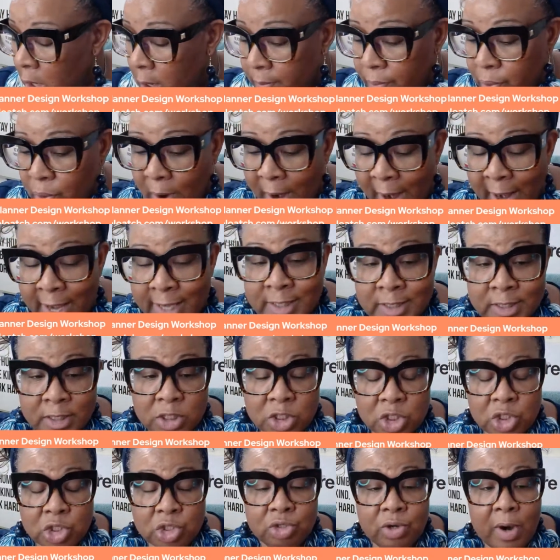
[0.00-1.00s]
pricing
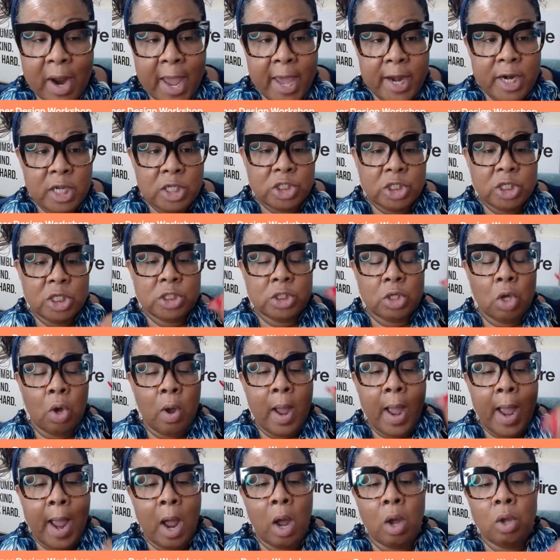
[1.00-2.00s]
strategies on
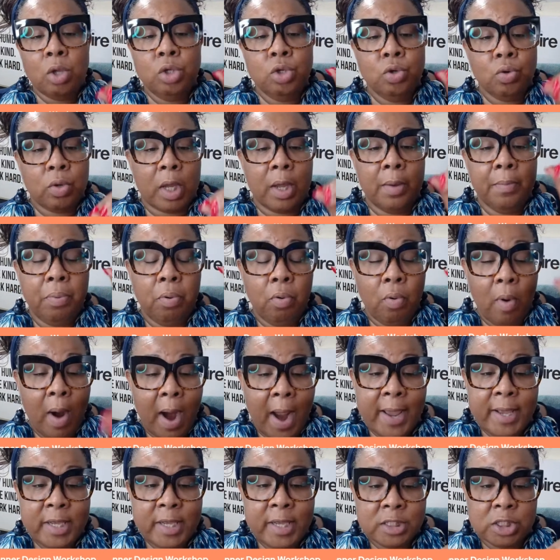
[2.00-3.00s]
how you can
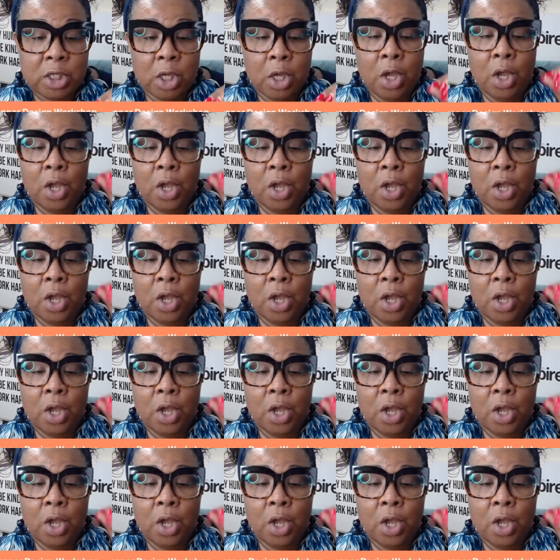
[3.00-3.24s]
price